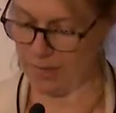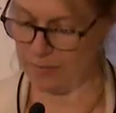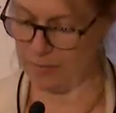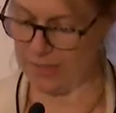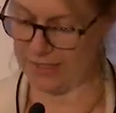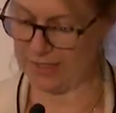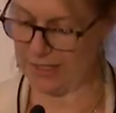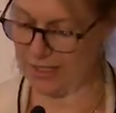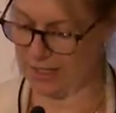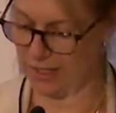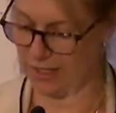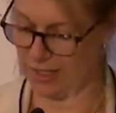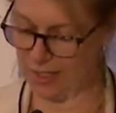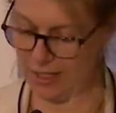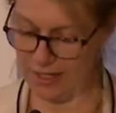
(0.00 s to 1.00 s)
based
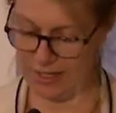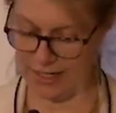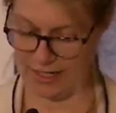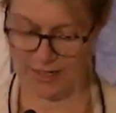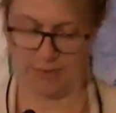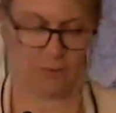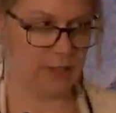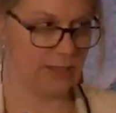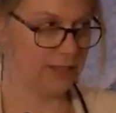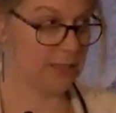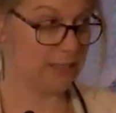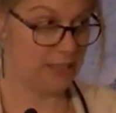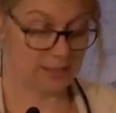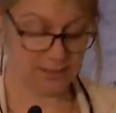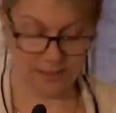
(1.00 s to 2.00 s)
here in
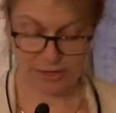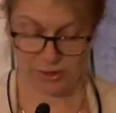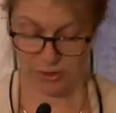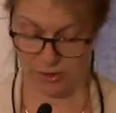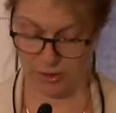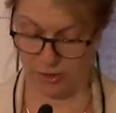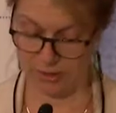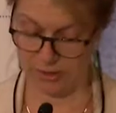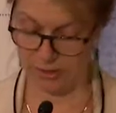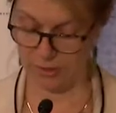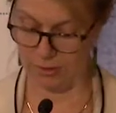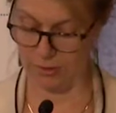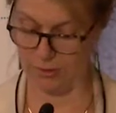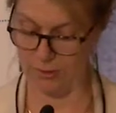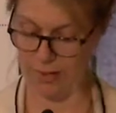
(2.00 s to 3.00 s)
Wellington, is actually going
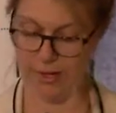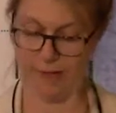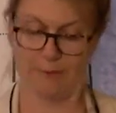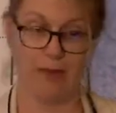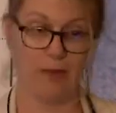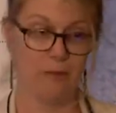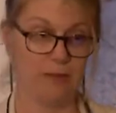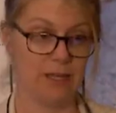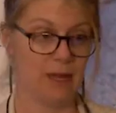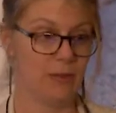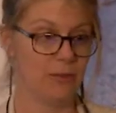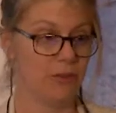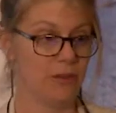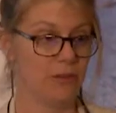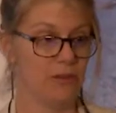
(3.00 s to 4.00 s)
to help me
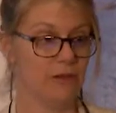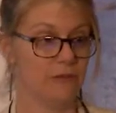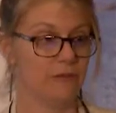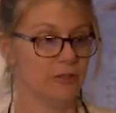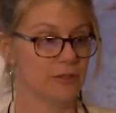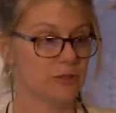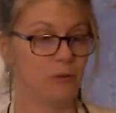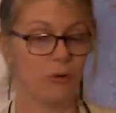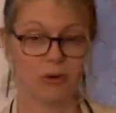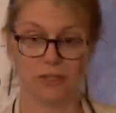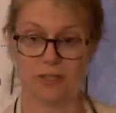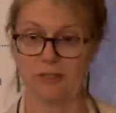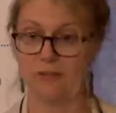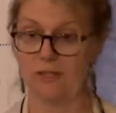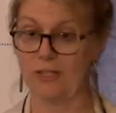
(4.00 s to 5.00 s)
out with the first
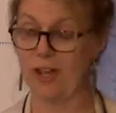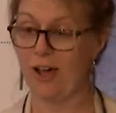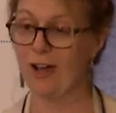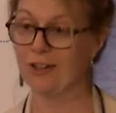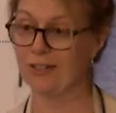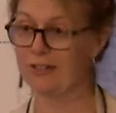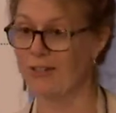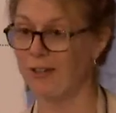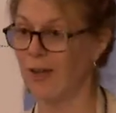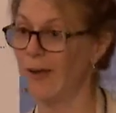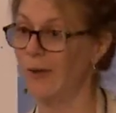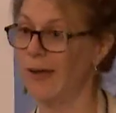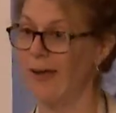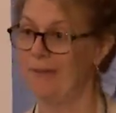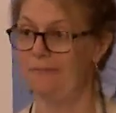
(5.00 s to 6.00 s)
portion of the talk.
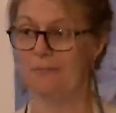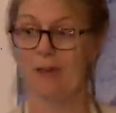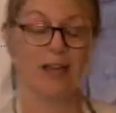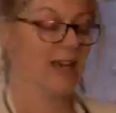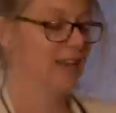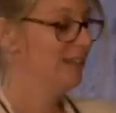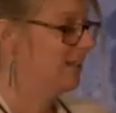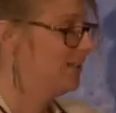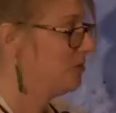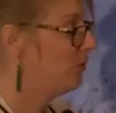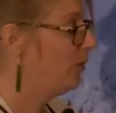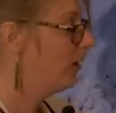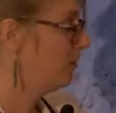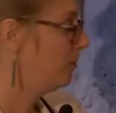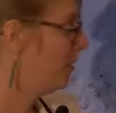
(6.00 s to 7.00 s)
So I'd like to
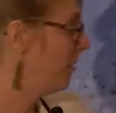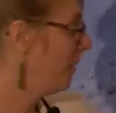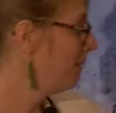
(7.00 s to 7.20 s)
welcome her